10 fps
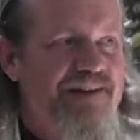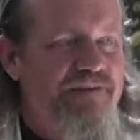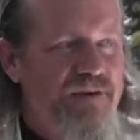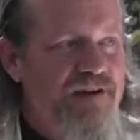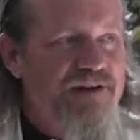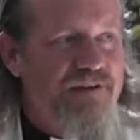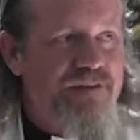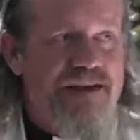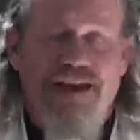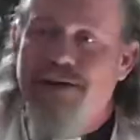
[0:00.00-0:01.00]
The fullness
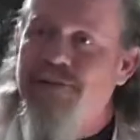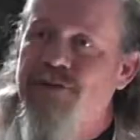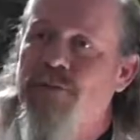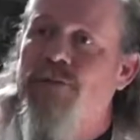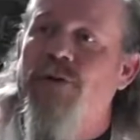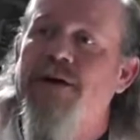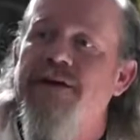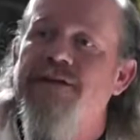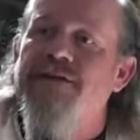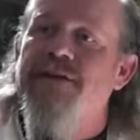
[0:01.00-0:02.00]
of kingdom is before
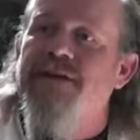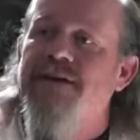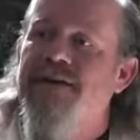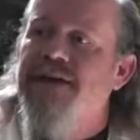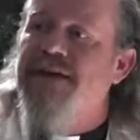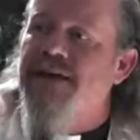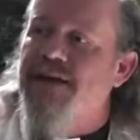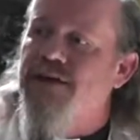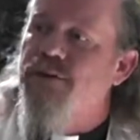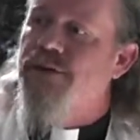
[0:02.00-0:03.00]
us,
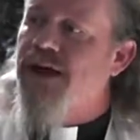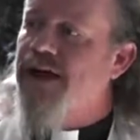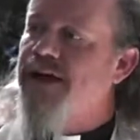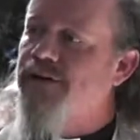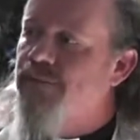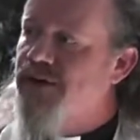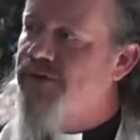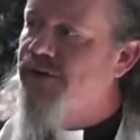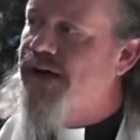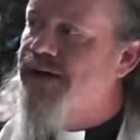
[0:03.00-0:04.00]
and you and I have been
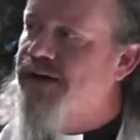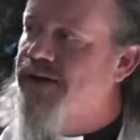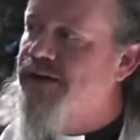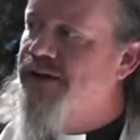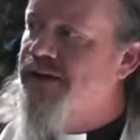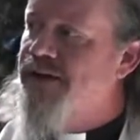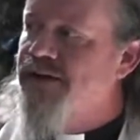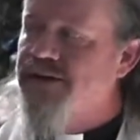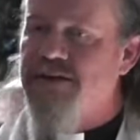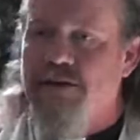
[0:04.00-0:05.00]
invited
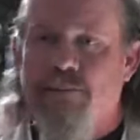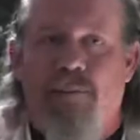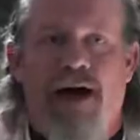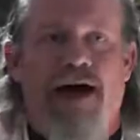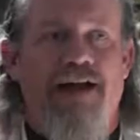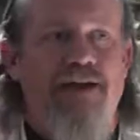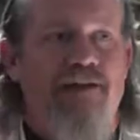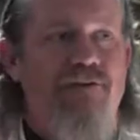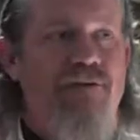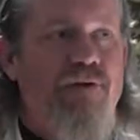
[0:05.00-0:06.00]
to embody
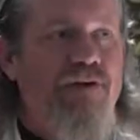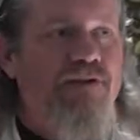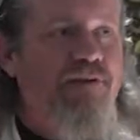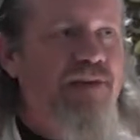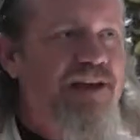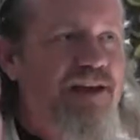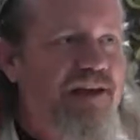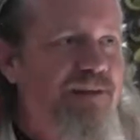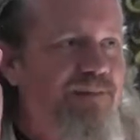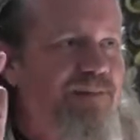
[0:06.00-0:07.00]
the fullness of the
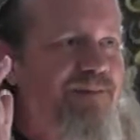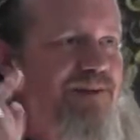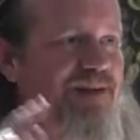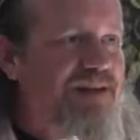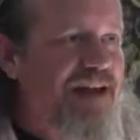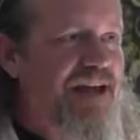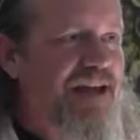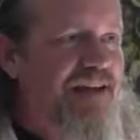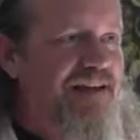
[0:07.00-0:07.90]
kingdom today.